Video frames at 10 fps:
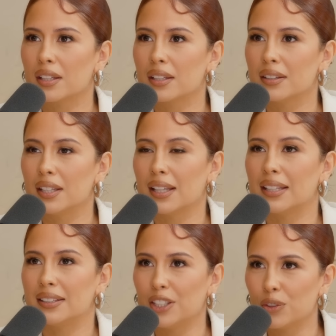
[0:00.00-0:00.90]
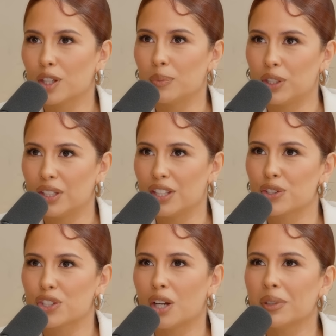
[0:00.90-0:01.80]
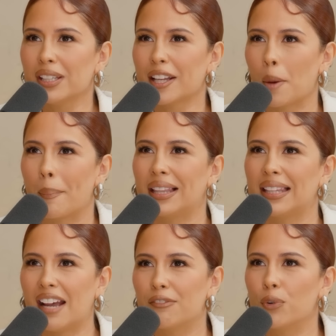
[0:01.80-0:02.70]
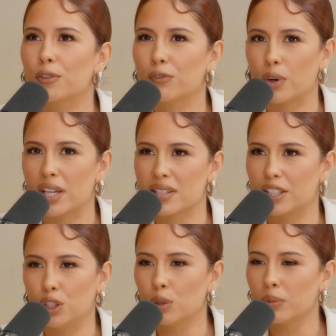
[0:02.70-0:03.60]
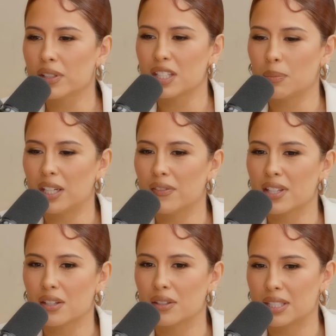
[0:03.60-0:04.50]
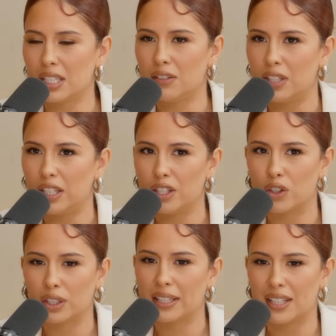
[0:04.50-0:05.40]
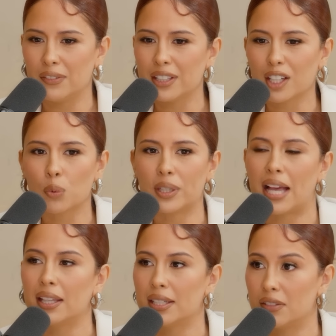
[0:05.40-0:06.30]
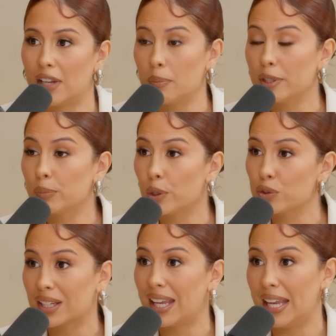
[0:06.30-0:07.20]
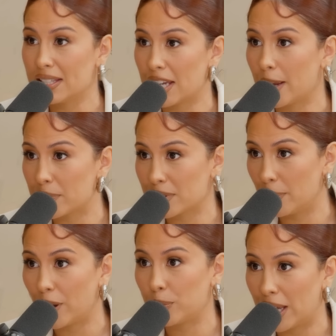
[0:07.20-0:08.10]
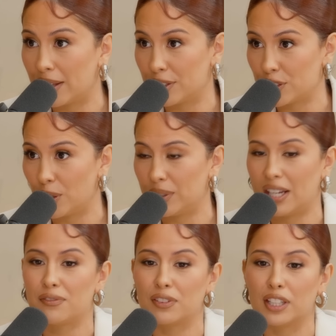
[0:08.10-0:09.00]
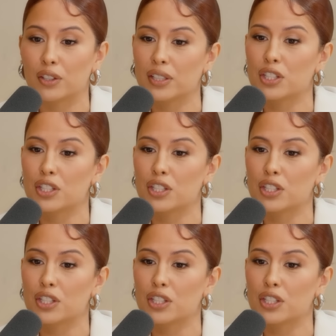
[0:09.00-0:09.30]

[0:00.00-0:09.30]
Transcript: the Latino community, there's not really like a platform for us. Like you don't really see many of us on TV or like even like a reality TV. I've been approached like 8 times about a reality show and I've literally